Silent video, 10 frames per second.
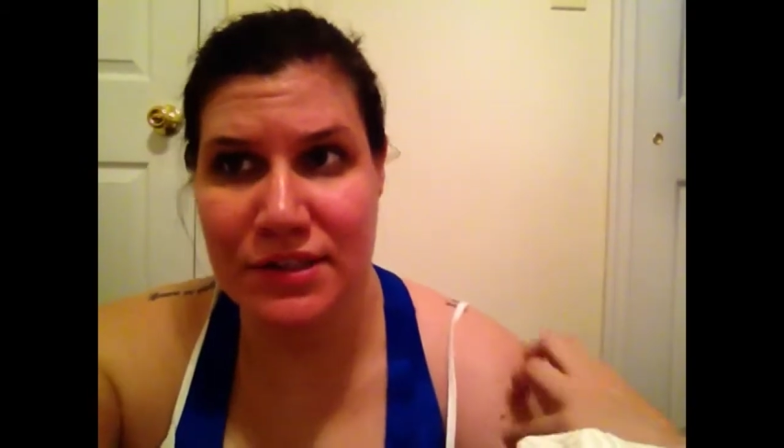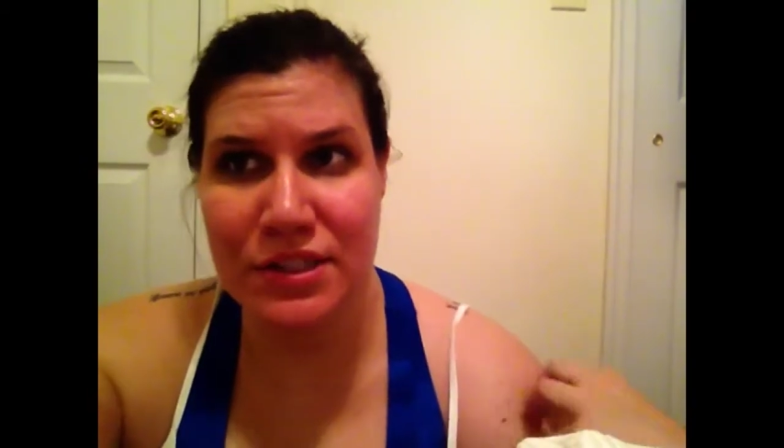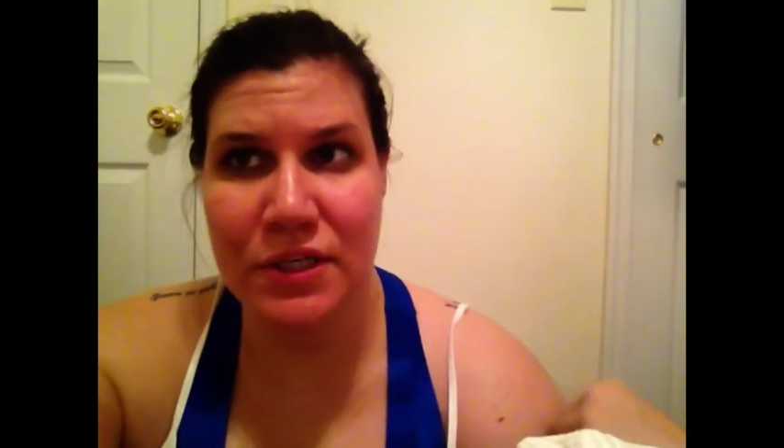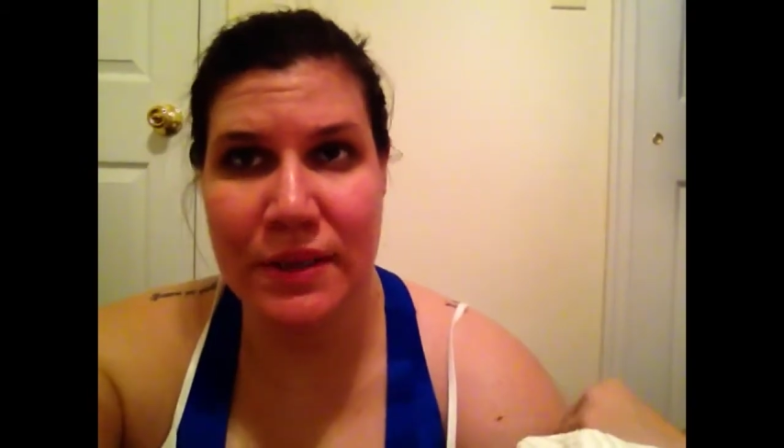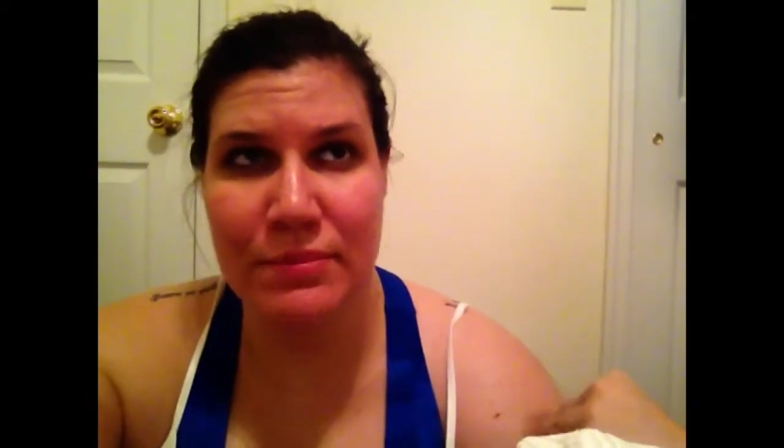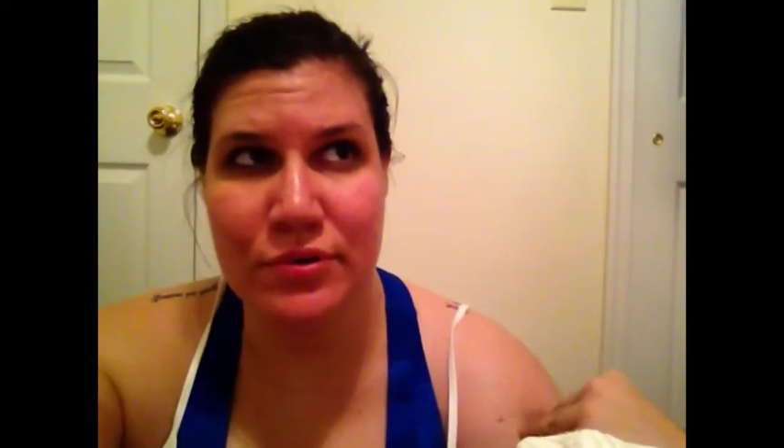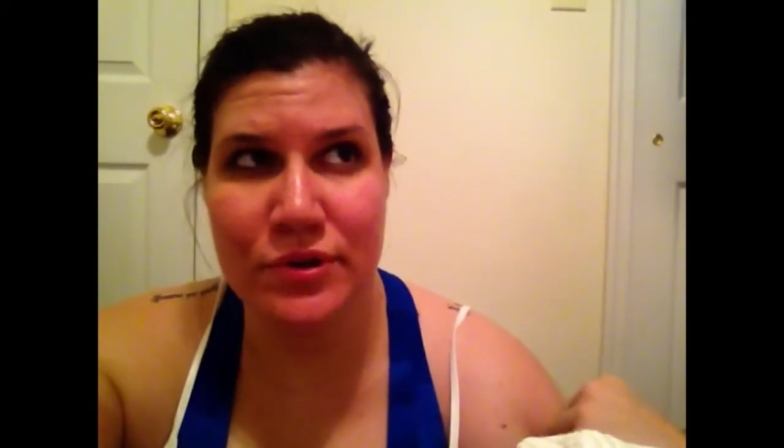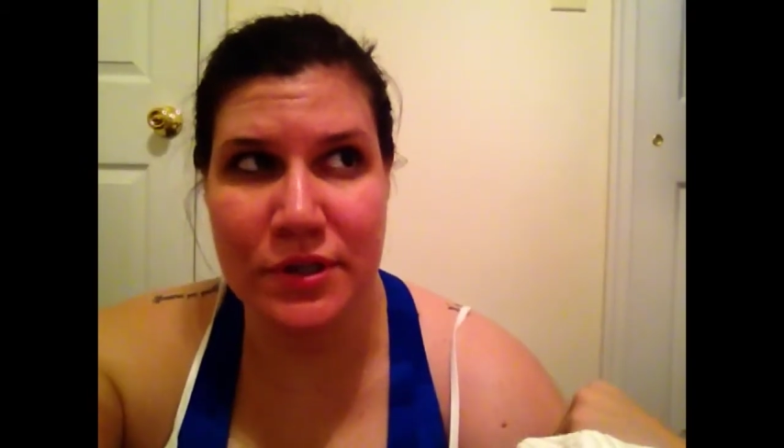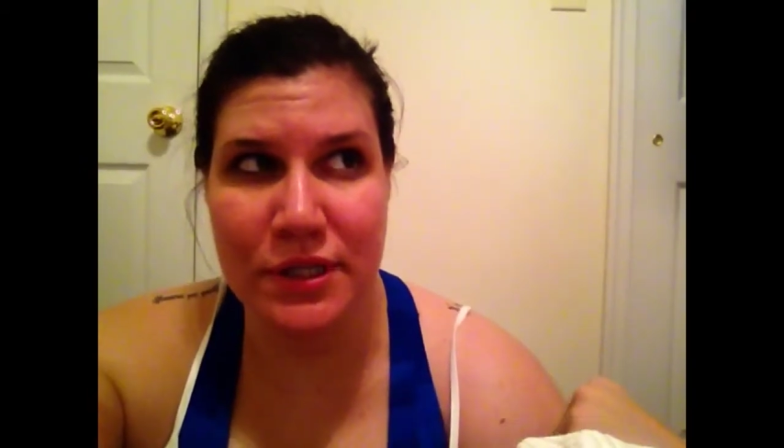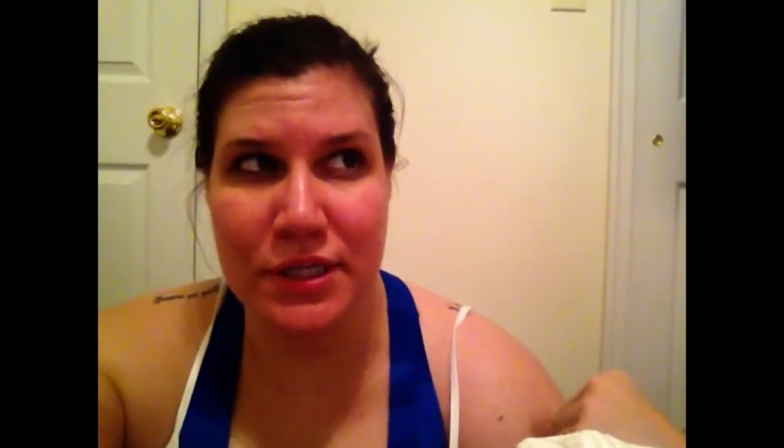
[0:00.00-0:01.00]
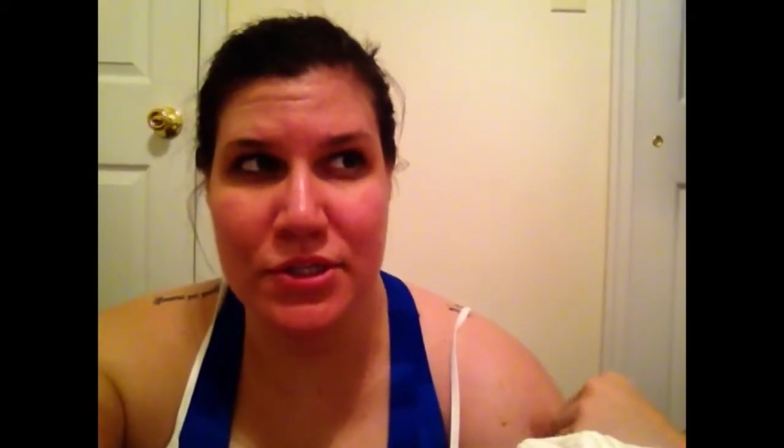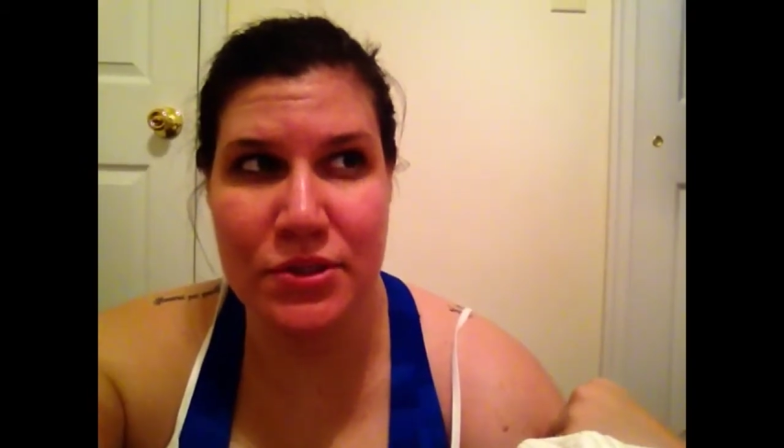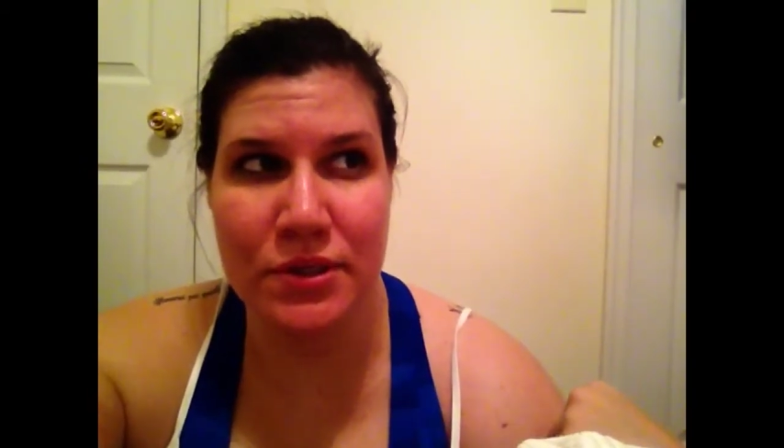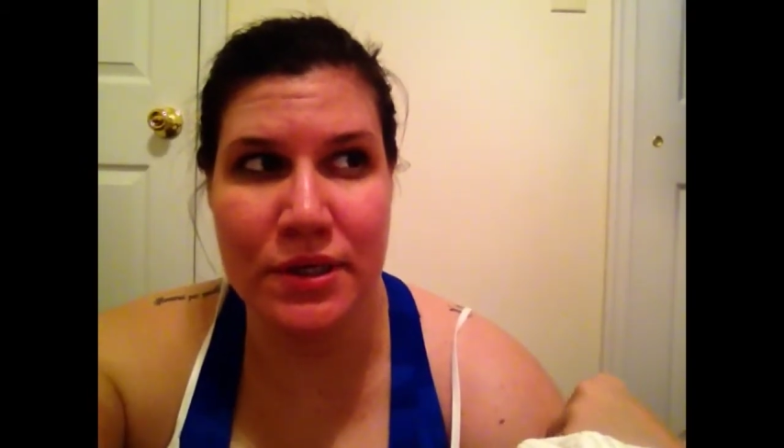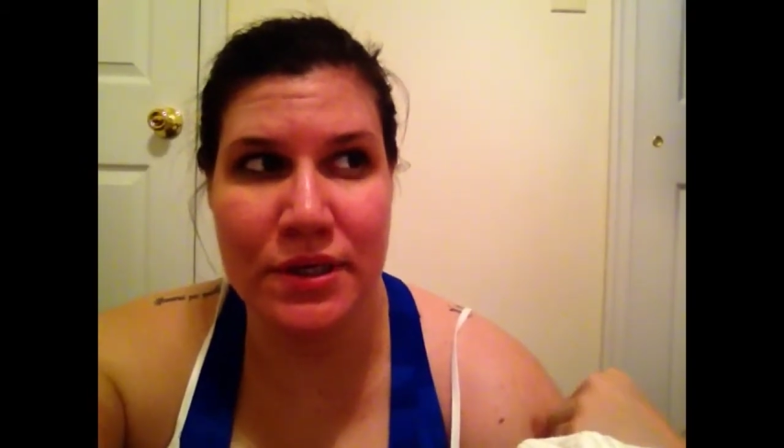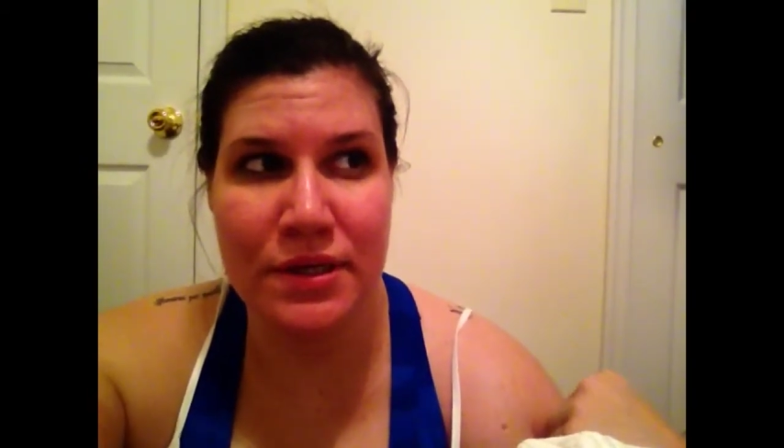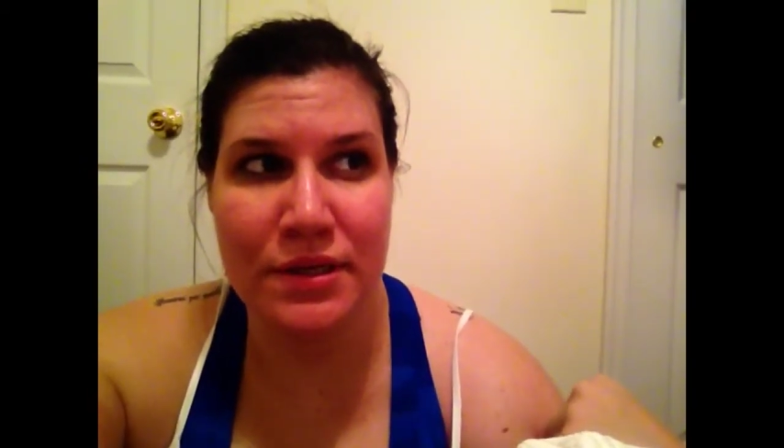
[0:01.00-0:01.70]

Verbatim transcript: so I'm pretty sure